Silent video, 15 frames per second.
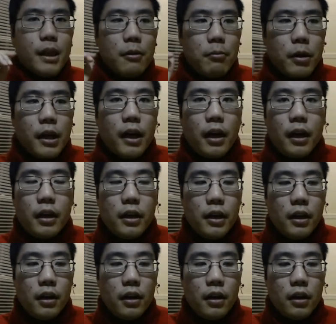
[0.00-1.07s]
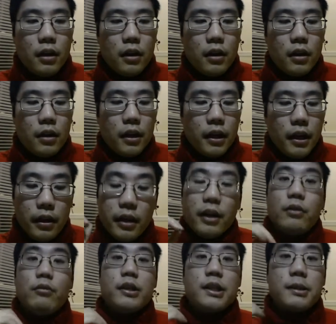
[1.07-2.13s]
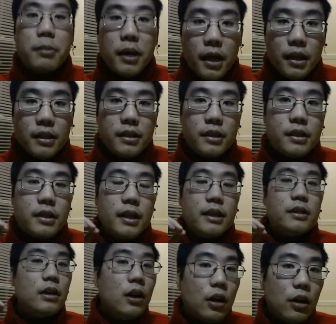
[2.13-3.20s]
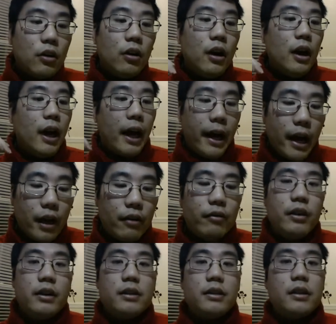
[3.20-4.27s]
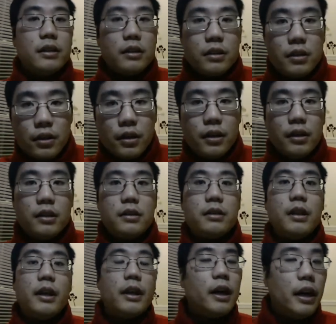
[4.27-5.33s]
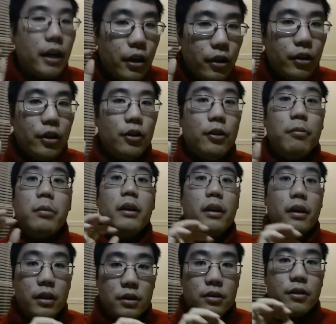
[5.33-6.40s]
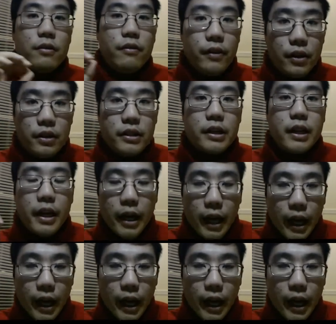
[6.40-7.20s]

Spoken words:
yeah, he then responds and says, oh, I have these concerns, like I hear you, but these are fears that I